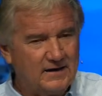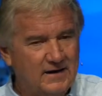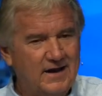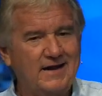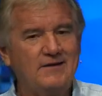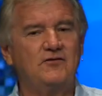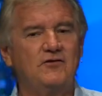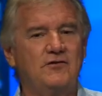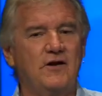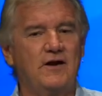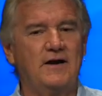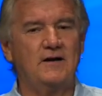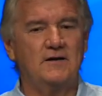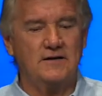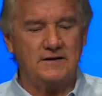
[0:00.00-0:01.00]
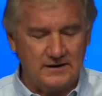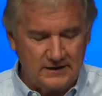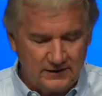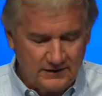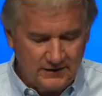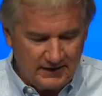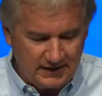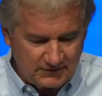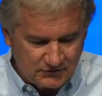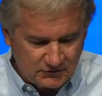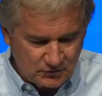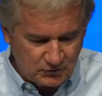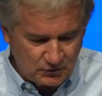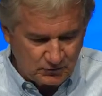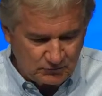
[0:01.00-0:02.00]
lifestyle and in that
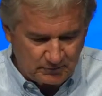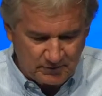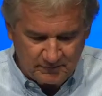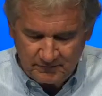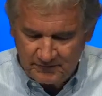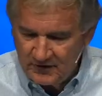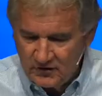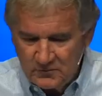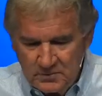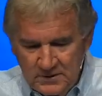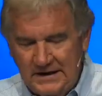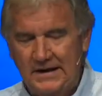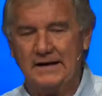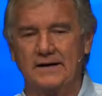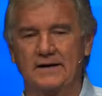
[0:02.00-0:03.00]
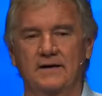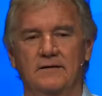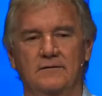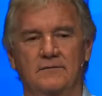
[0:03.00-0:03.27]
truth from the very beginning.